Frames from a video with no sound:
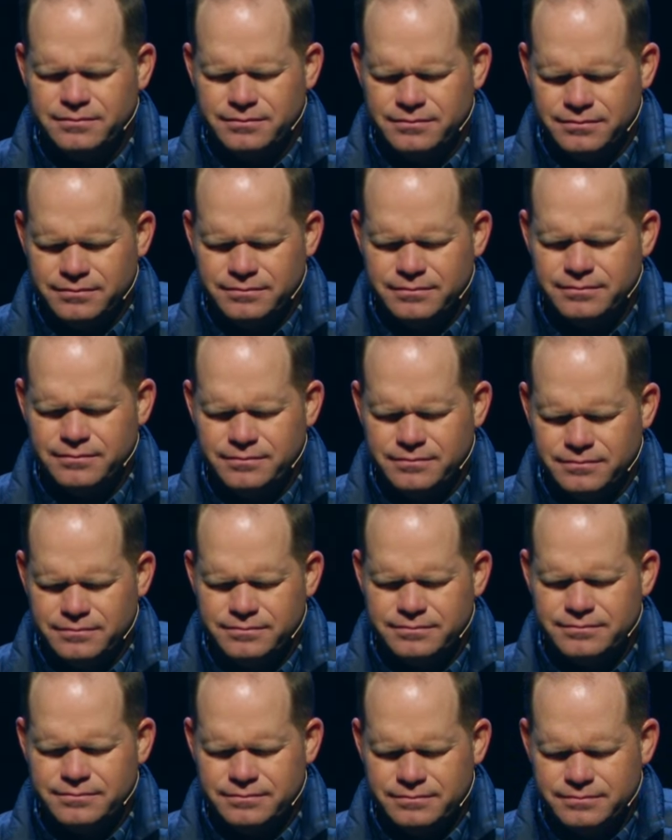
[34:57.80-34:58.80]

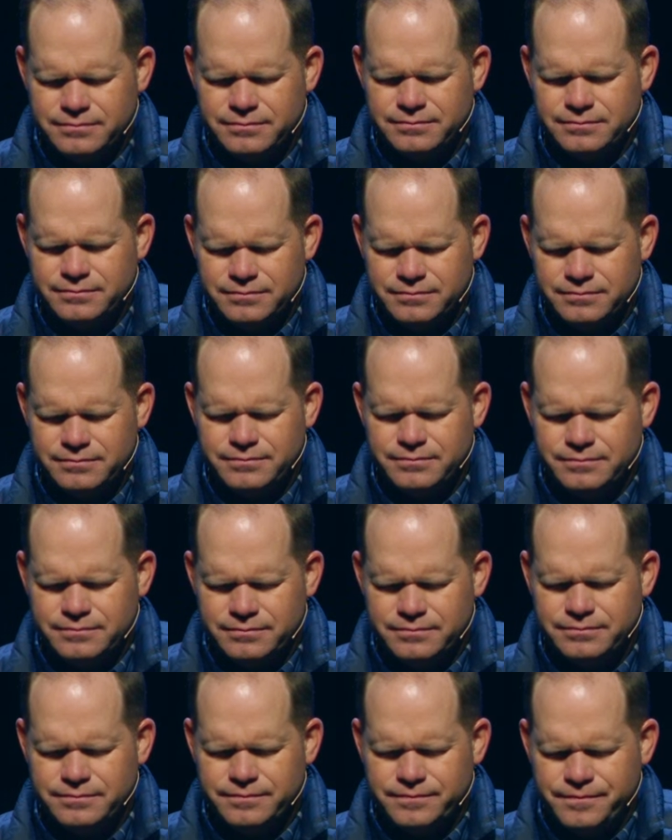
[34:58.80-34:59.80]

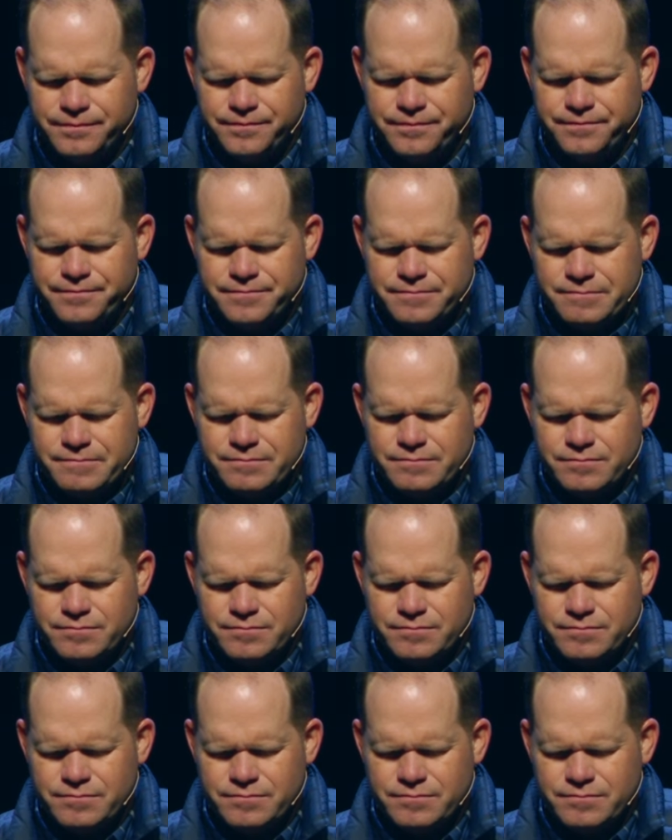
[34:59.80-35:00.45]
Nothing is said.